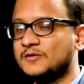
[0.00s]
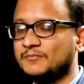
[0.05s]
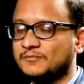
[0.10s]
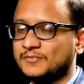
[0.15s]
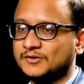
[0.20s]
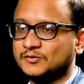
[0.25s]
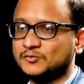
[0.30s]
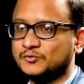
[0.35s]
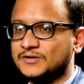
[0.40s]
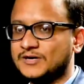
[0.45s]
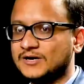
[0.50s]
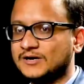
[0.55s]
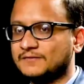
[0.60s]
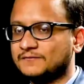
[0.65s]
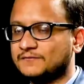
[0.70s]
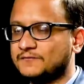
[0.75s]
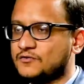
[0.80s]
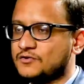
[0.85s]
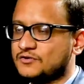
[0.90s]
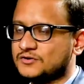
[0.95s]
but we are
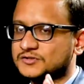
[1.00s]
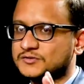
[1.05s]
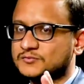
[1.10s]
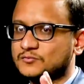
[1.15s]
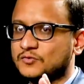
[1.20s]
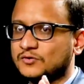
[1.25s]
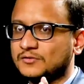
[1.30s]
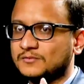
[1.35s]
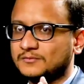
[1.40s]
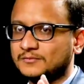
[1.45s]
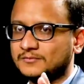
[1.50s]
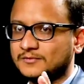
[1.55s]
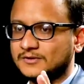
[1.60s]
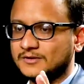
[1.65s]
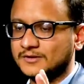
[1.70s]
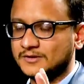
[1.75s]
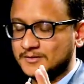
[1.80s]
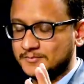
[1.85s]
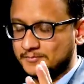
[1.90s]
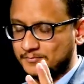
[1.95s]
focused
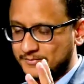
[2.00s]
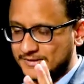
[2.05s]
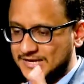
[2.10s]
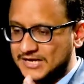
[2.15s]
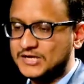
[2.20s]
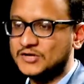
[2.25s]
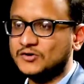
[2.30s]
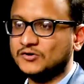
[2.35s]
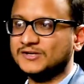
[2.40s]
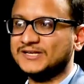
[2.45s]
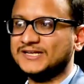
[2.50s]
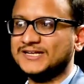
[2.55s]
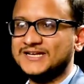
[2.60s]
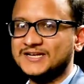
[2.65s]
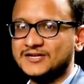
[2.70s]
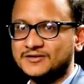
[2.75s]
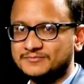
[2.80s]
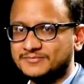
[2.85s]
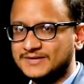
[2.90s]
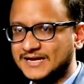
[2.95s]
more mainly on
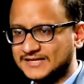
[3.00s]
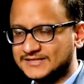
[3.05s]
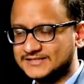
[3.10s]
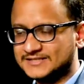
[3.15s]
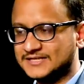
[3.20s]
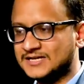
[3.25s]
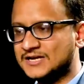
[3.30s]
income tax.